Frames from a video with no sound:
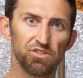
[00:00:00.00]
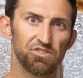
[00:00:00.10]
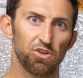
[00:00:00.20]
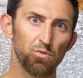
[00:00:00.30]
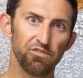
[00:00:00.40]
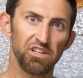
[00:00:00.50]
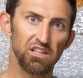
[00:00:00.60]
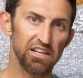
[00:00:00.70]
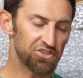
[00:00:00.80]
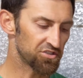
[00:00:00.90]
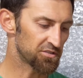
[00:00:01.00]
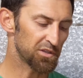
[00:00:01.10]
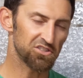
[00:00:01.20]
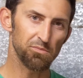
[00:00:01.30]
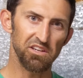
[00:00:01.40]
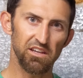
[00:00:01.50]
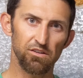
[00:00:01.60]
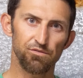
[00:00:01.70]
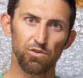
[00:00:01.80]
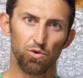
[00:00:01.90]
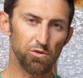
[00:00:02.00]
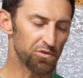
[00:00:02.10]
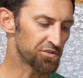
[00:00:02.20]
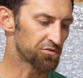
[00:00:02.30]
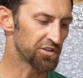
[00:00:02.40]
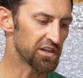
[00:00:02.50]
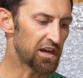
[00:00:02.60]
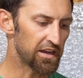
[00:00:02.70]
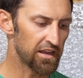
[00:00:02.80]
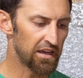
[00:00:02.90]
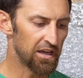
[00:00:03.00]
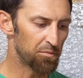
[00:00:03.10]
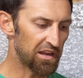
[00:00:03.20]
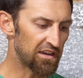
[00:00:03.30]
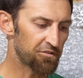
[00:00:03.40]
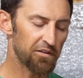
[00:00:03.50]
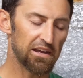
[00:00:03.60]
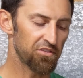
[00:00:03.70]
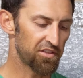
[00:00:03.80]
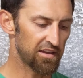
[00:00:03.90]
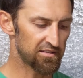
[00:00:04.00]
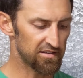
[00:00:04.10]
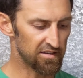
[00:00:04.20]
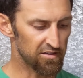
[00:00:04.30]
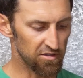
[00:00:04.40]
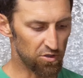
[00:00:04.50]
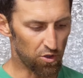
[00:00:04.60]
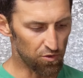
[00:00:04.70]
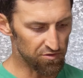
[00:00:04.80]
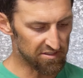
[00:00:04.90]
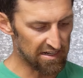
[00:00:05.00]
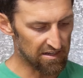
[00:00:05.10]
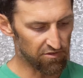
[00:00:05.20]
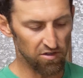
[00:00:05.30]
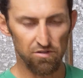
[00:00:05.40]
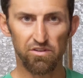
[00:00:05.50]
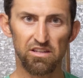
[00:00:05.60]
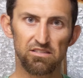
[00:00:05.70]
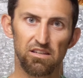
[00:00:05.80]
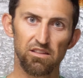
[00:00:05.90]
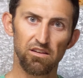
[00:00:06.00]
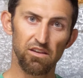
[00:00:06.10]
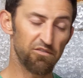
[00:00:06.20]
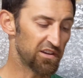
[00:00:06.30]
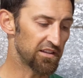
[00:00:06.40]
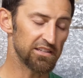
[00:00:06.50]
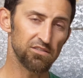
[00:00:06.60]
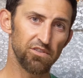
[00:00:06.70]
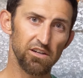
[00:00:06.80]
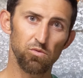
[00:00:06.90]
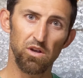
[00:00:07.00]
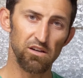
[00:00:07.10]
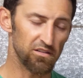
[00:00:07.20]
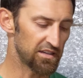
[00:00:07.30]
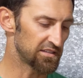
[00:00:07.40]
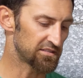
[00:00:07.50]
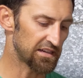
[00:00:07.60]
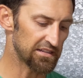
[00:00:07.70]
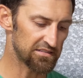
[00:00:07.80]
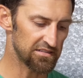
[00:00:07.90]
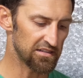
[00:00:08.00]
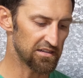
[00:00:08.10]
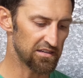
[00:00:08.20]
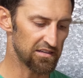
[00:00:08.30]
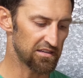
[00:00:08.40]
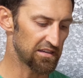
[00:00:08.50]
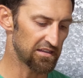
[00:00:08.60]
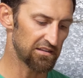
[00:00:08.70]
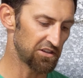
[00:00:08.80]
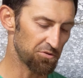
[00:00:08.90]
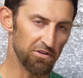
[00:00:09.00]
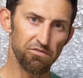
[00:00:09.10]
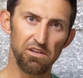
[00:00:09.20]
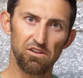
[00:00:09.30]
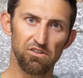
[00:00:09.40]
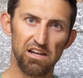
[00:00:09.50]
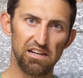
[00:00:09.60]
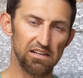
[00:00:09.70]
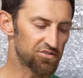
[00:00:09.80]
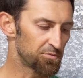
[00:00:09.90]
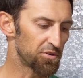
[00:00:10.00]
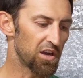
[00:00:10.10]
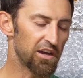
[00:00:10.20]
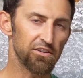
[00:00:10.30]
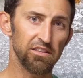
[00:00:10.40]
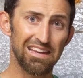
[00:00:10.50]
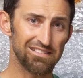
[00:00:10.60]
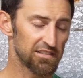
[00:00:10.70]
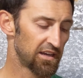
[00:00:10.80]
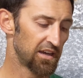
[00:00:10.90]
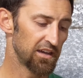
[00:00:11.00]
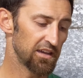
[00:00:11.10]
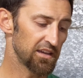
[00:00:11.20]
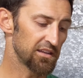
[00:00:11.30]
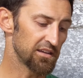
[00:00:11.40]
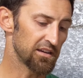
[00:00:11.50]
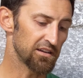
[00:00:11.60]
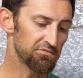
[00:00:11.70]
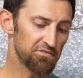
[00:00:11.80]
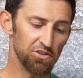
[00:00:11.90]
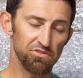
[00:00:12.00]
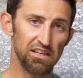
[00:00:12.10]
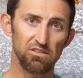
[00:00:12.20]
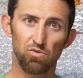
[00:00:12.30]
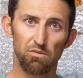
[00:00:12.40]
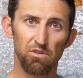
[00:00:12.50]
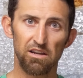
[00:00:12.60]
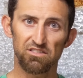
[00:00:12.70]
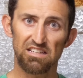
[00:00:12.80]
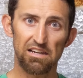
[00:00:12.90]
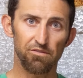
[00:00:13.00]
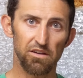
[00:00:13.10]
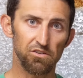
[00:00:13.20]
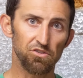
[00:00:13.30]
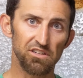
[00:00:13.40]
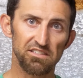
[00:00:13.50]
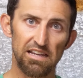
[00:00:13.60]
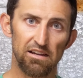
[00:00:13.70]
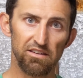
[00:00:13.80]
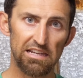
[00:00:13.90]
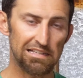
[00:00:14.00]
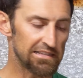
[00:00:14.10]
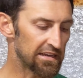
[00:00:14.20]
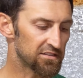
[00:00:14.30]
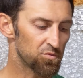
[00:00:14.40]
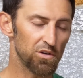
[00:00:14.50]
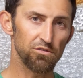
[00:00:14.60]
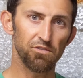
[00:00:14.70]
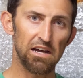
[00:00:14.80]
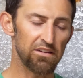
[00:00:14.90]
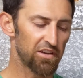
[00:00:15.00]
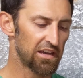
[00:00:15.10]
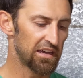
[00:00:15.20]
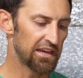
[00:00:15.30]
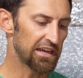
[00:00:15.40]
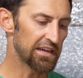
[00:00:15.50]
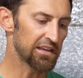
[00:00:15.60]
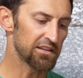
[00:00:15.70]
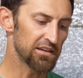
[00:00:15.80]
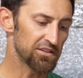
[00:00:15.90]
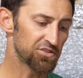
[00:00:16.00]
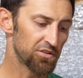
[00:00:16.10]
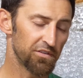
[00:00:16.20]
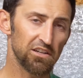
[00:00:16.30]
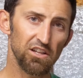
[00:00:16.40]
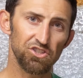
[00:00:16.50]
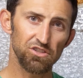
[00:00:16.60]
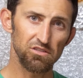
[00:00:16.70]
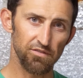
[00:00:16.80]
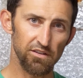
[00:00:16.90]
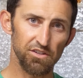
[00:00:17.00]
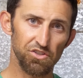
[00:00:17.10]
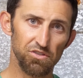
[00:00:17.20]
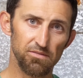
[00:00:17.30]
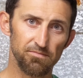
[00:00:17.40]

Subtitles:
concerned with ventilation, especially being here in Florida where it's really hot, but I have found that the little holes they have all over this, it ventilates very well. It's not, my feet are not super hot, and that's in days where I'm riding, it's 95 degrees out, heat index of 105, and so the ventilation is very good.